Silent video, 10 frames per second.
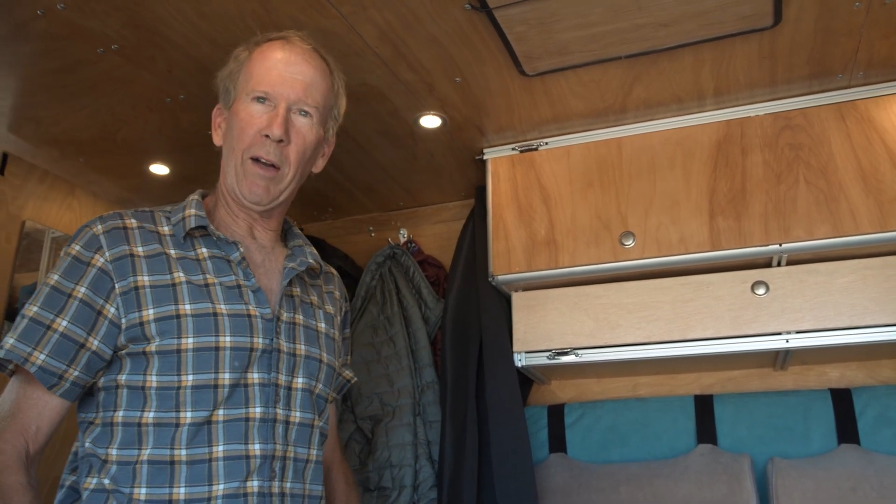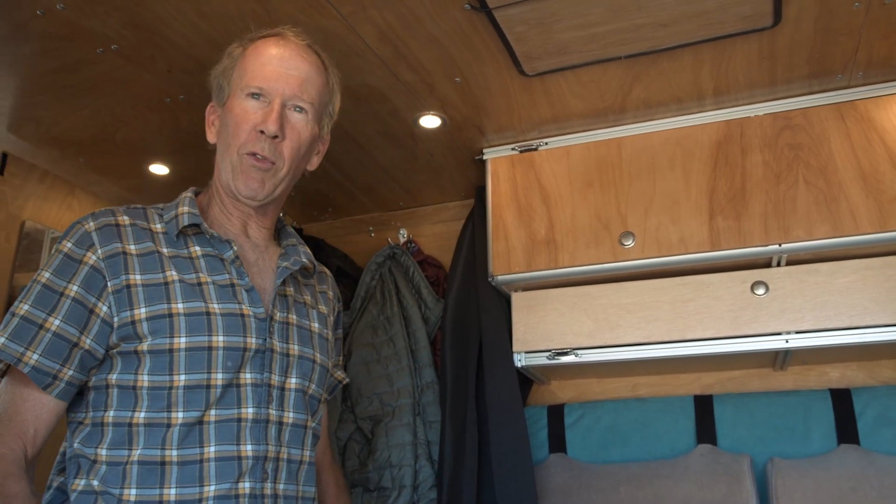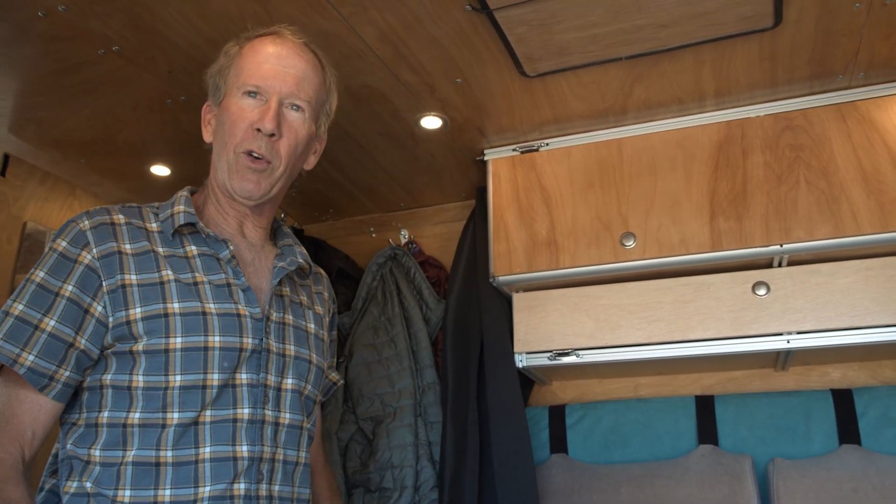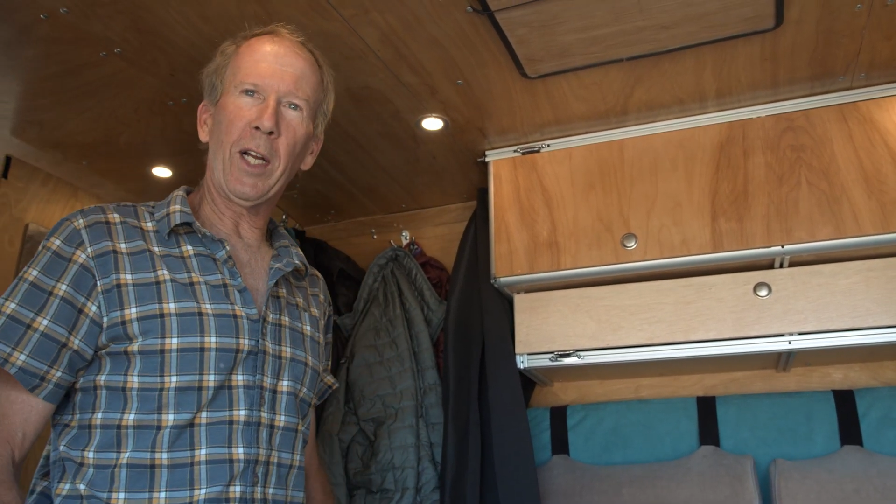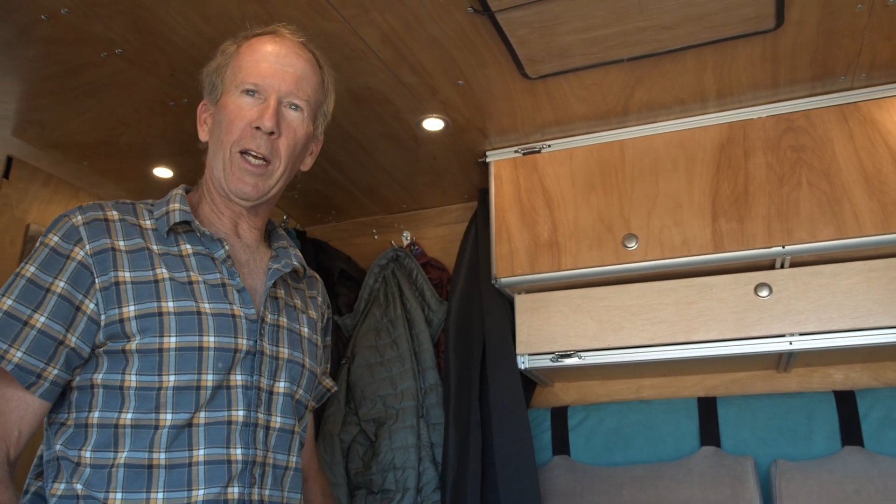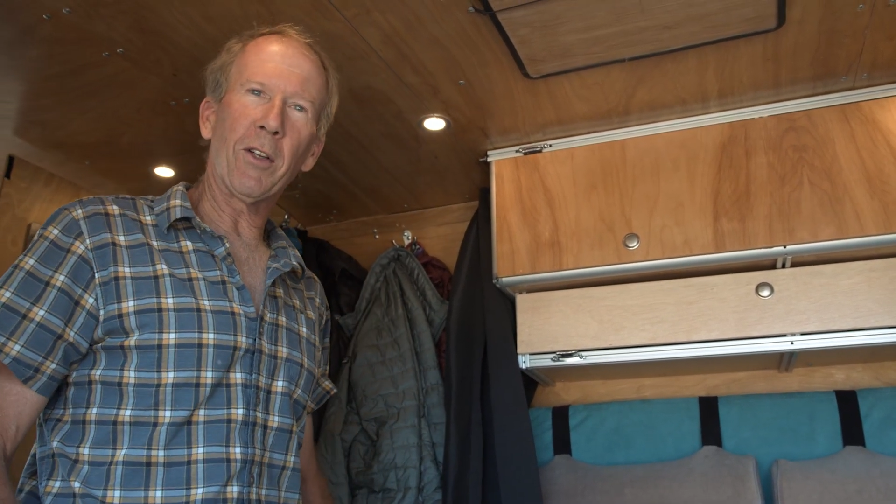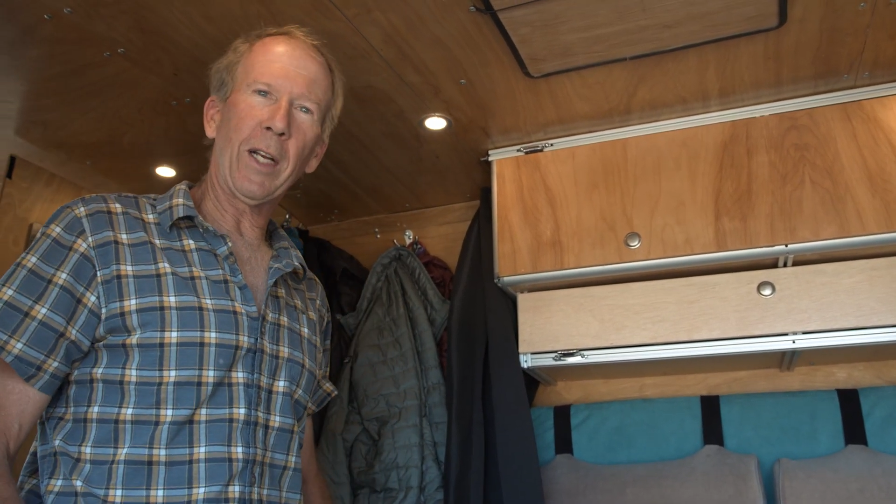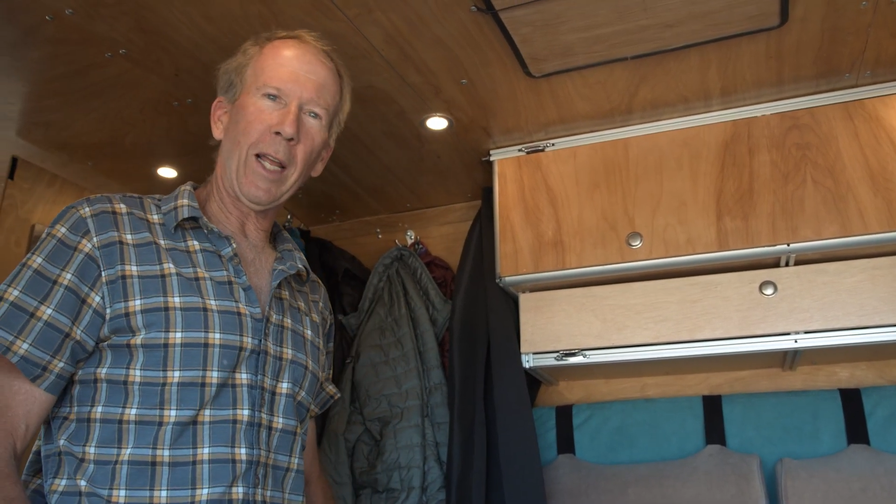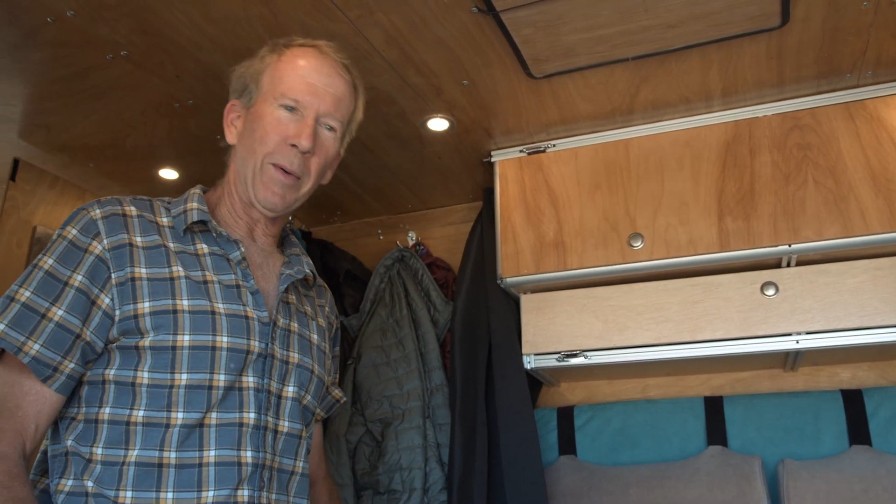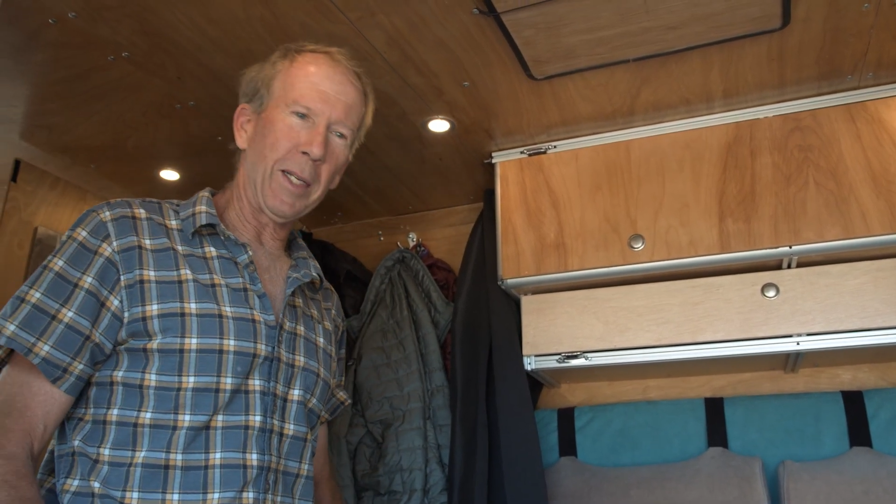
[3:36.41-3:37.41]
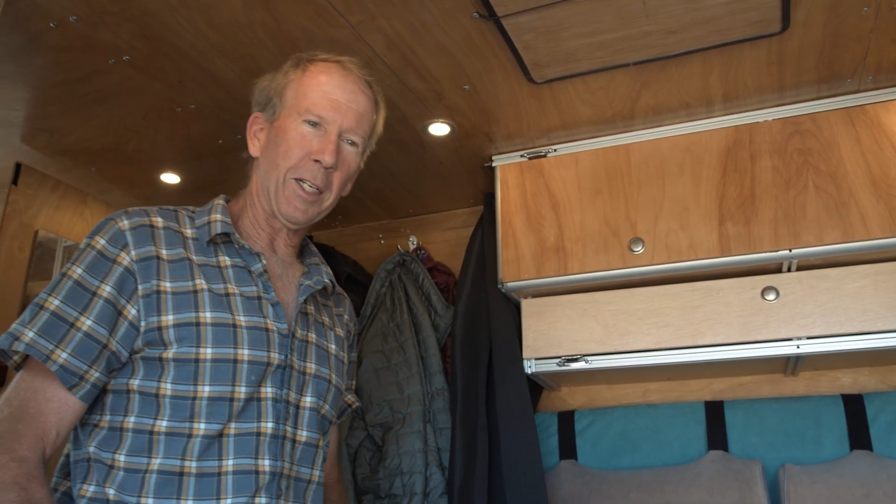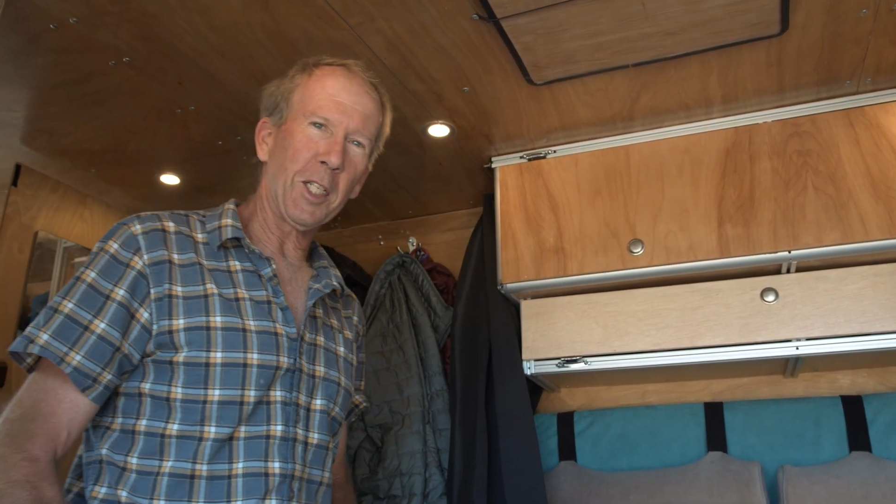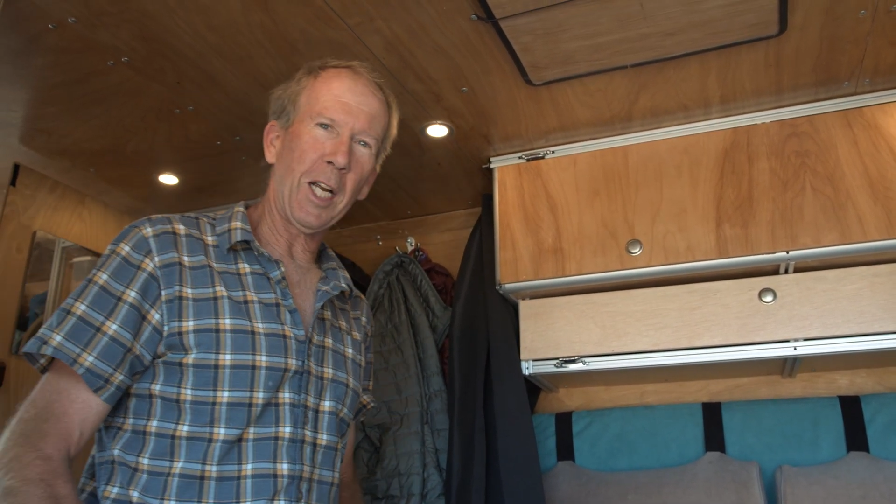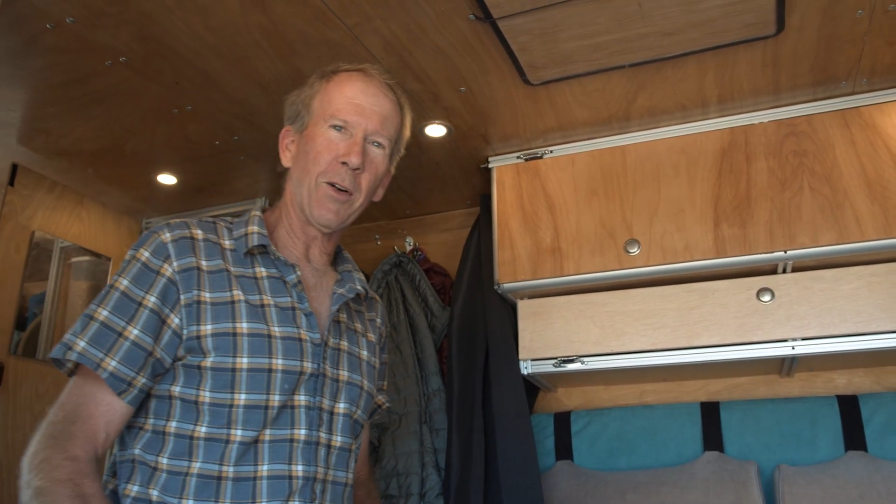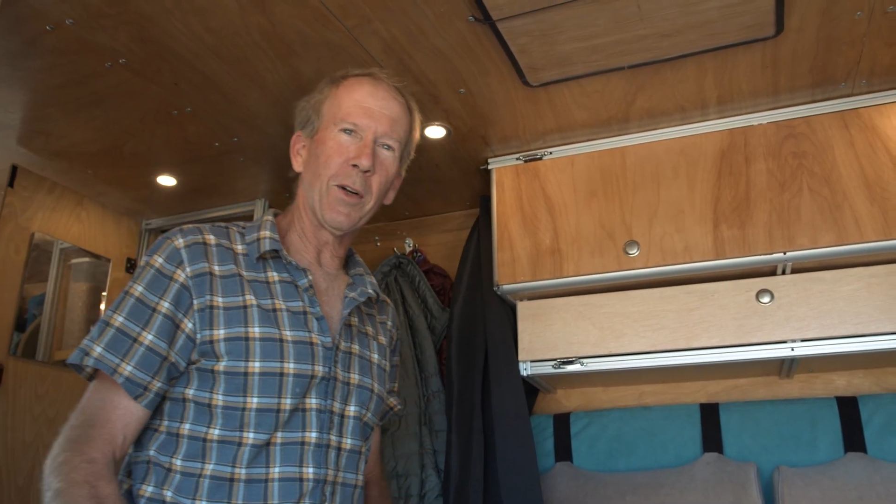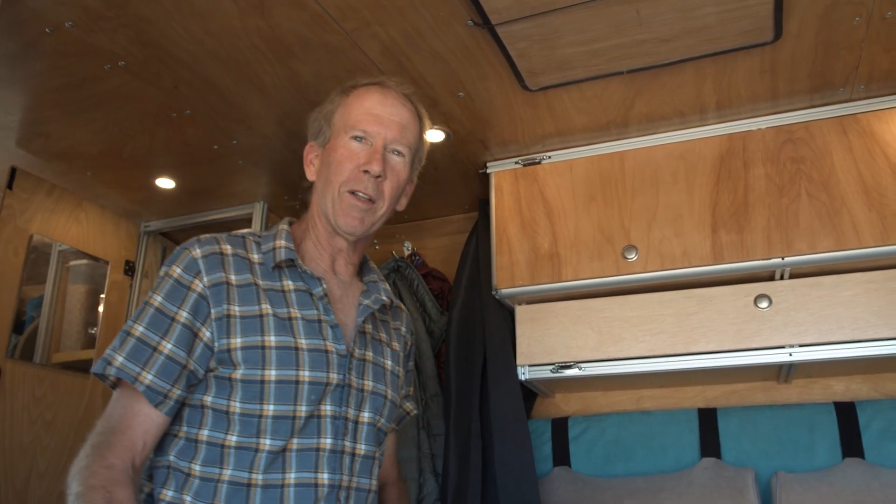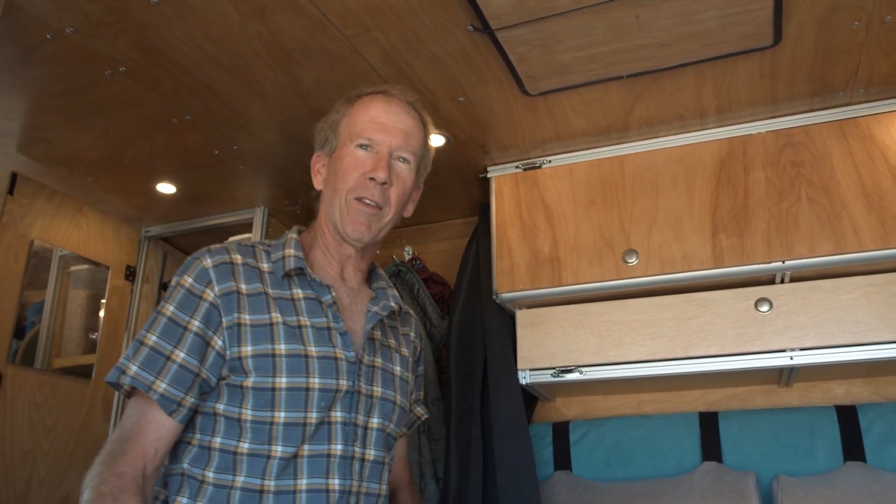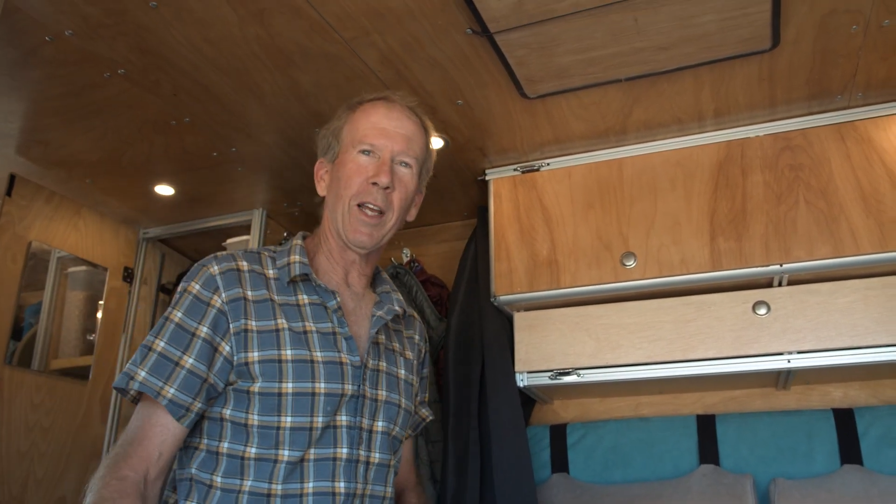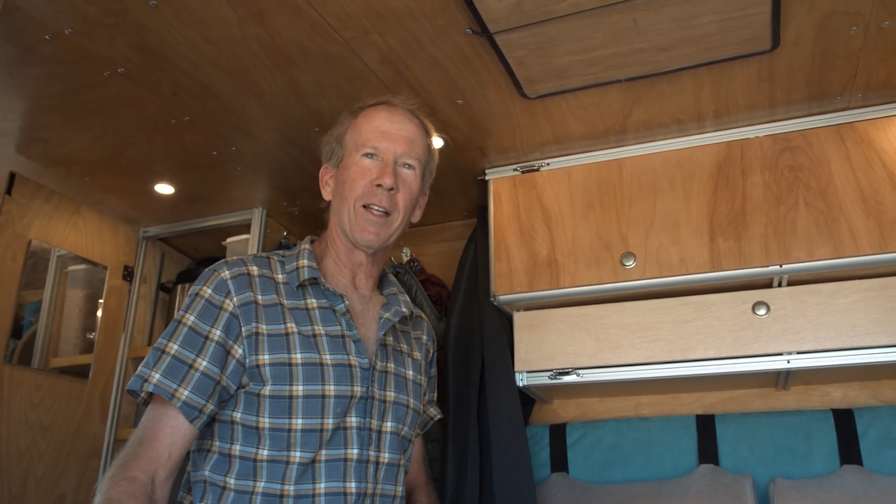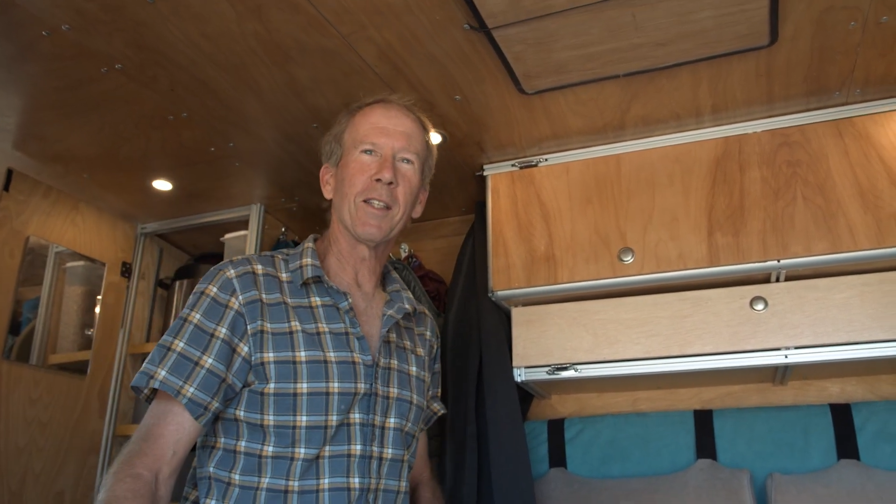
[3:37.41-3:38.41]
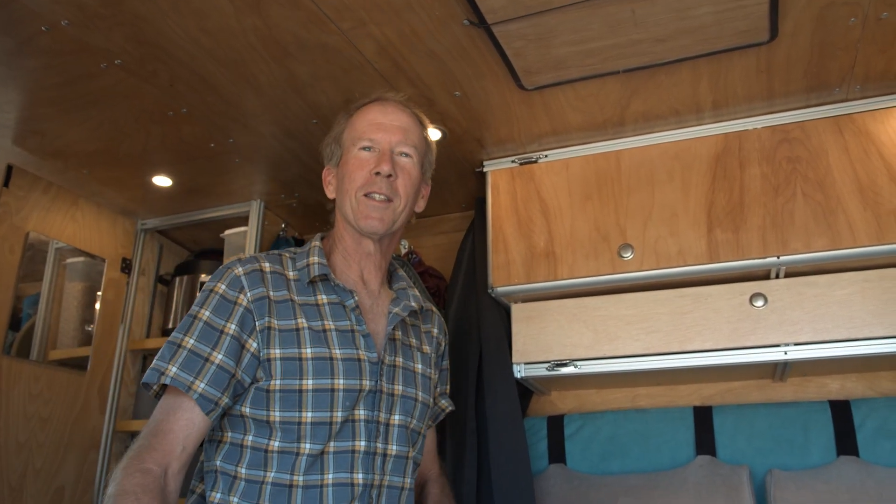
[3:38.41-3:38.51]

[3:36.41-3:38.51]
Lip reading: Every other day we take a shower in the van.